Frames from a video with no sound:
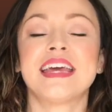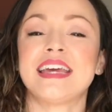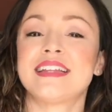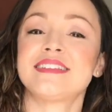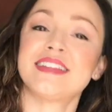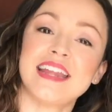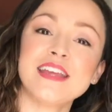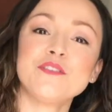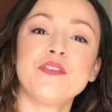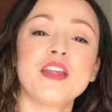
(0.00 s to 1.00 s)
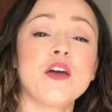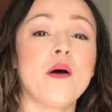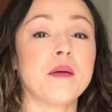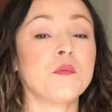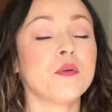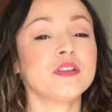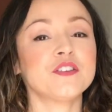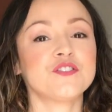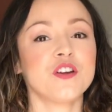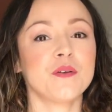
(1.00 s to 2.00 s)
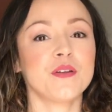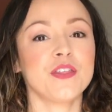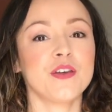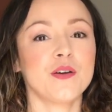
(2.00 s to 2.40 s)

In today's video, I'm going to share with